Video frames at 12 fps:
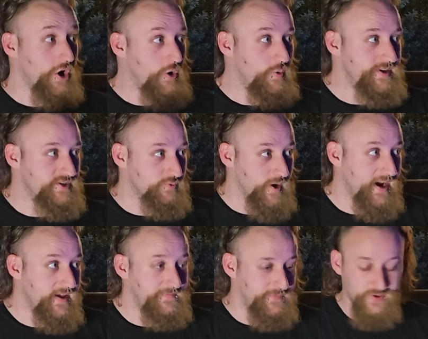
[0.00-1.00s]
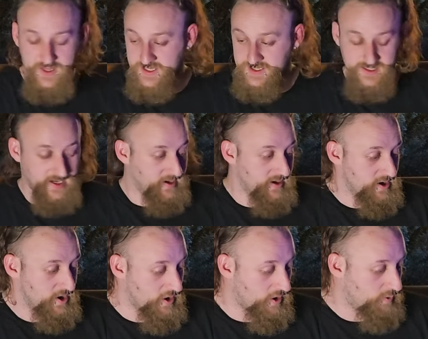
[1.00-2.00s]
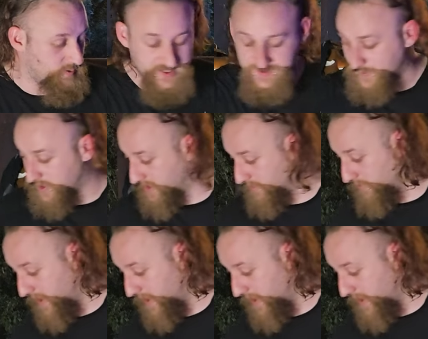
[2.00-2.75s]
always ready for this. Like always freaking